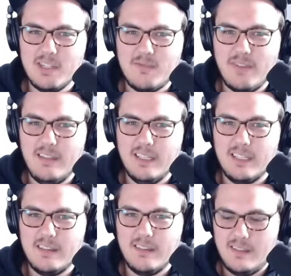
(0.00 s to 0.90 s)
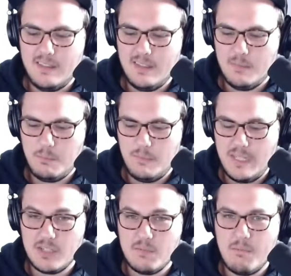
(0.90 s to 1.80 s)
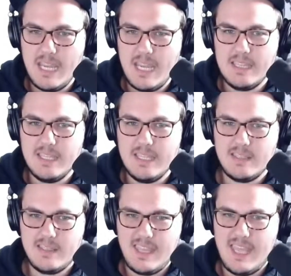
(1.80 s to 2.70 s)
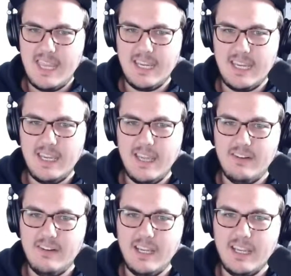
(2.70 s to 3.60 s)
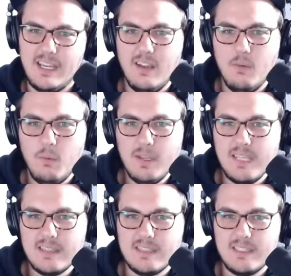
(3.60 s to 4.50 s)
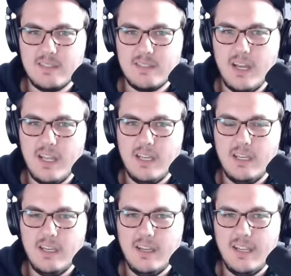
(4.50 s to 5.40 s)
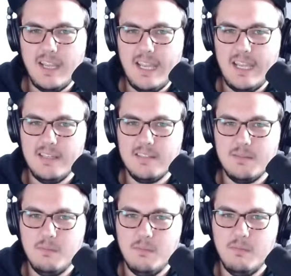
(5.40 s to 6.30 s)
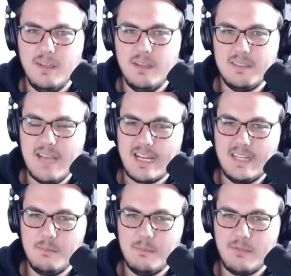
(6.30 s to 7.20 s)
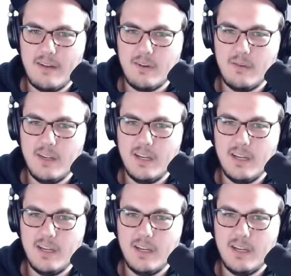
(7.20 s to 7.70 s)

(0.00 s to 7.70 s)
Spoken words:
felt like they just made this thing, and they're like, we think this is fun, and it's not going to be for everyone.